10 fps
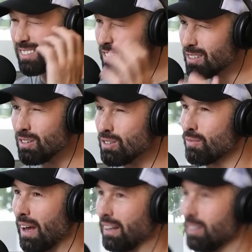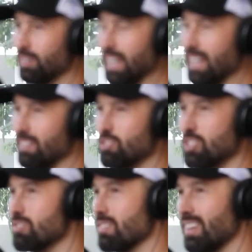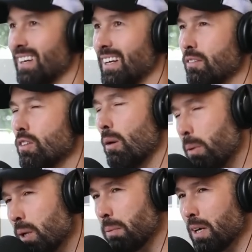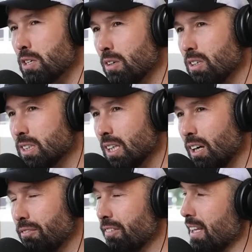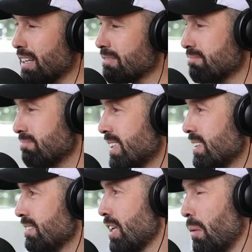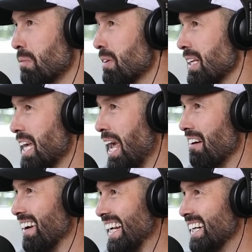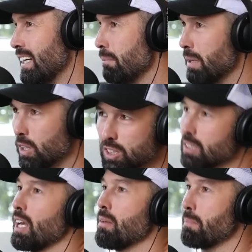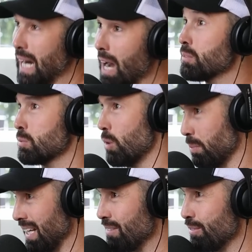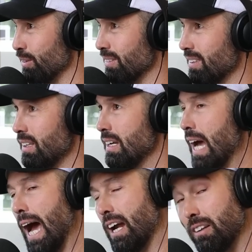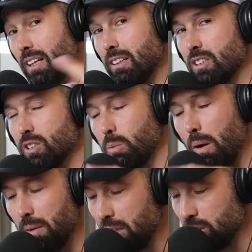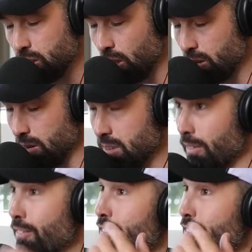there's a huge value in just not putting pressure on yourself and then no one really caring. Because it becomes more playful. And I think this is where we can circle into